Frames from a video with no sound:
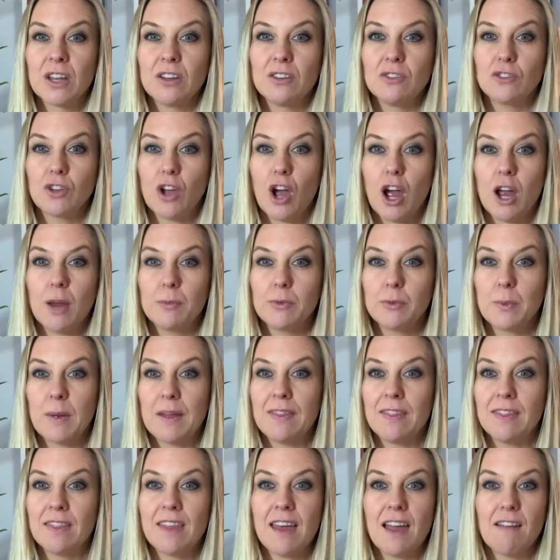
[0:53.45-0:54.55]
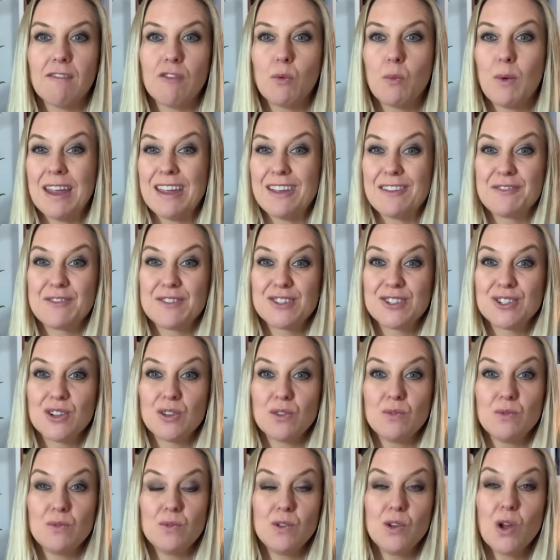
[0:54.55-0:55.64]
times when they're awake for
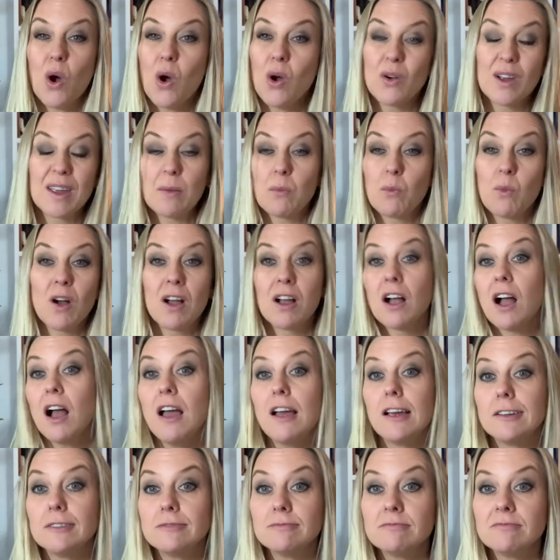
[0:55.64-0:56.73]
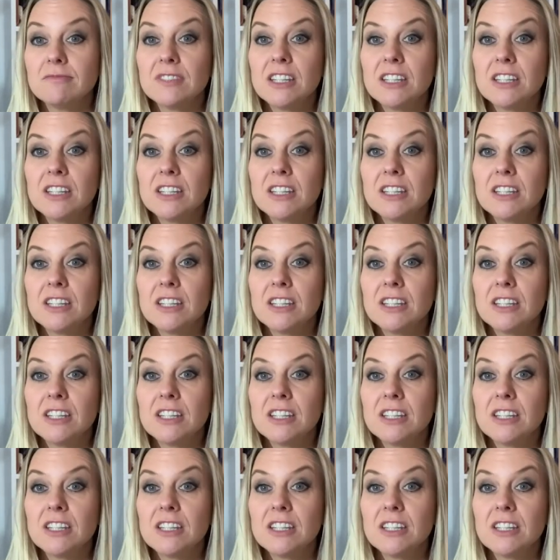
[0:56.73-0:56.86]
too long in one go?